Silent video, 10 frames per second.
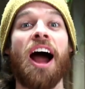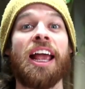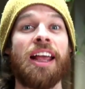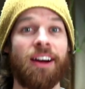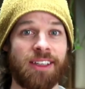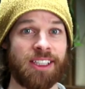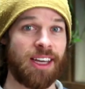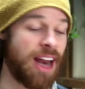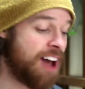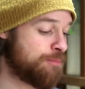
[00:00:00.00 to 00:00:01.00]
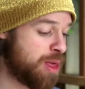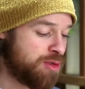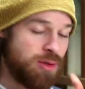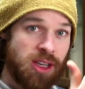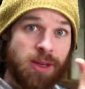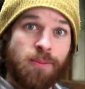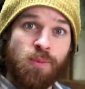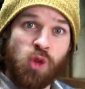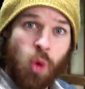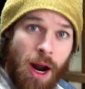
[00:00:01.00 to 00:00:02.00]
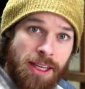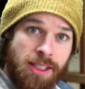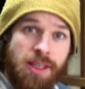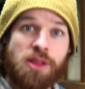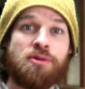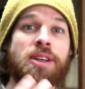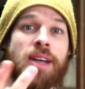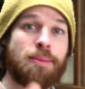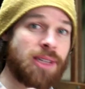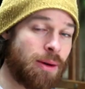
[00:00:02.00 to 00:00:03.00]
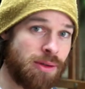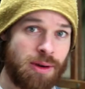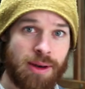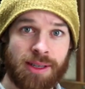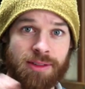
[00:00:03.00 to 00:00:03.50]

I guarantee it. I've been through this twice, three times now with you, as I've